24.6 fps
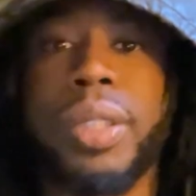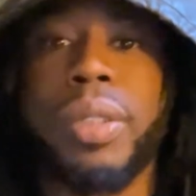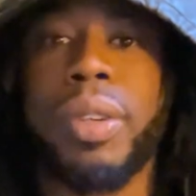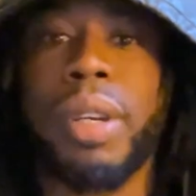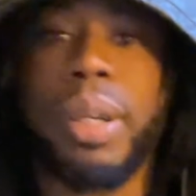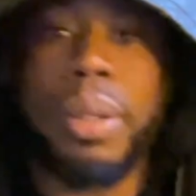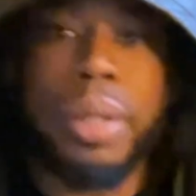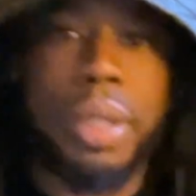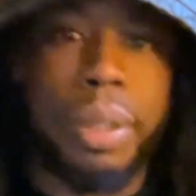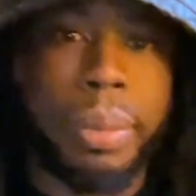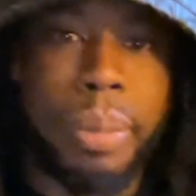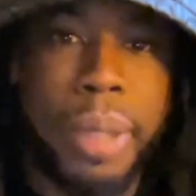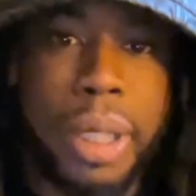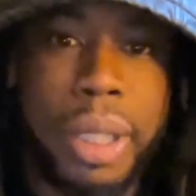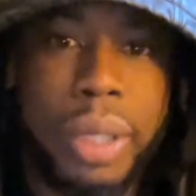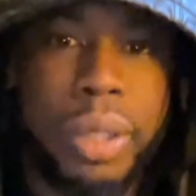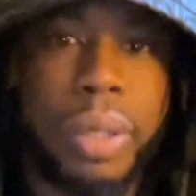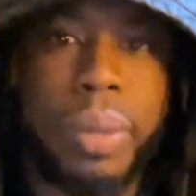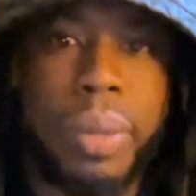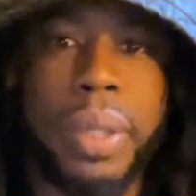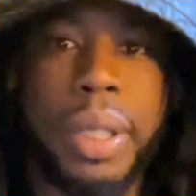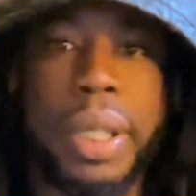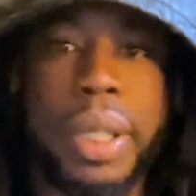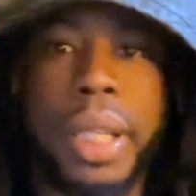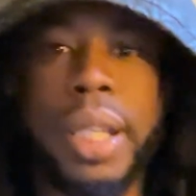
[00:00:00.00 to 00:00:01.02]
or I'm gonna be
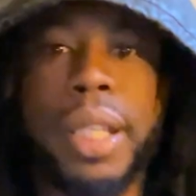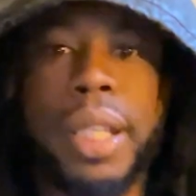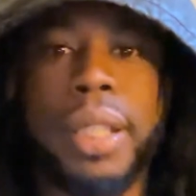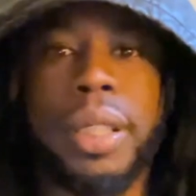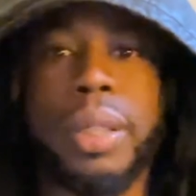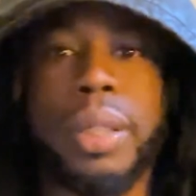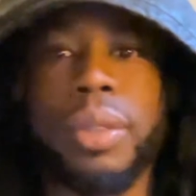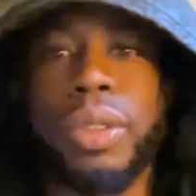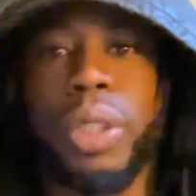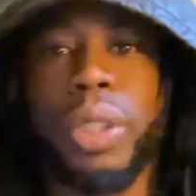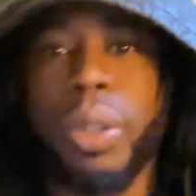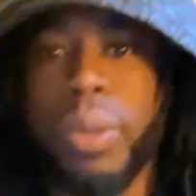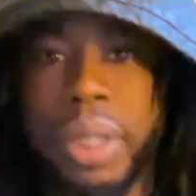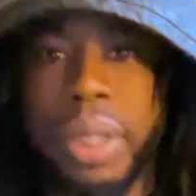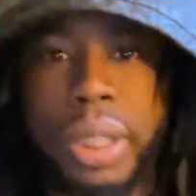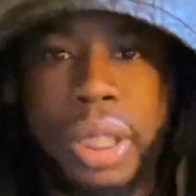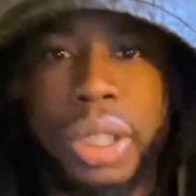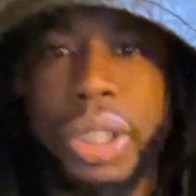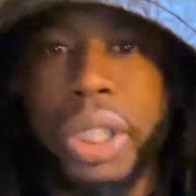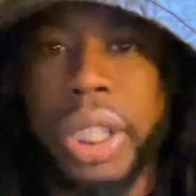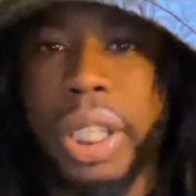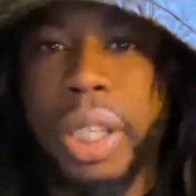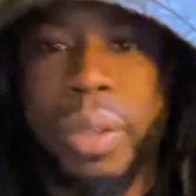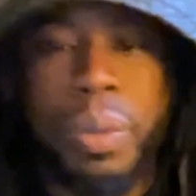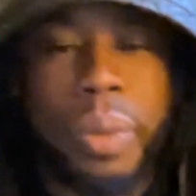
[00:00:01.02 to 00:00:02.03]
doing this and choking the
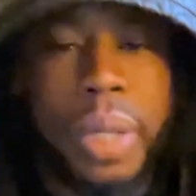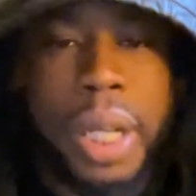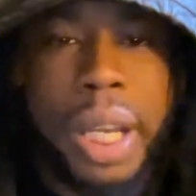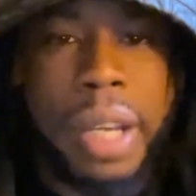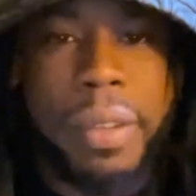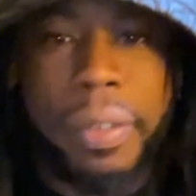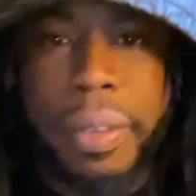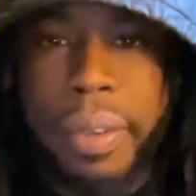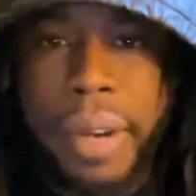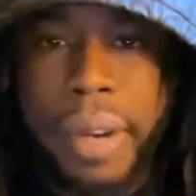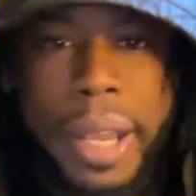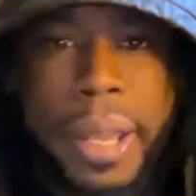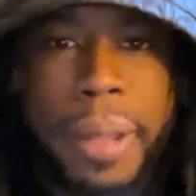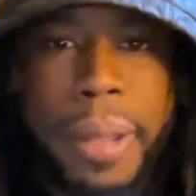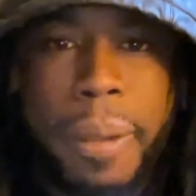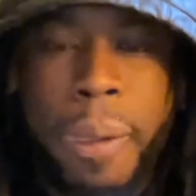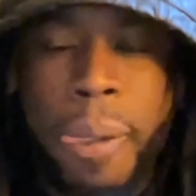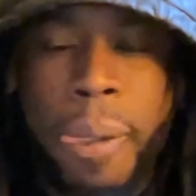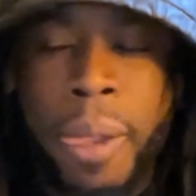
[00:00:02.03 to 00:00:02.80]
chicken, whatever, right?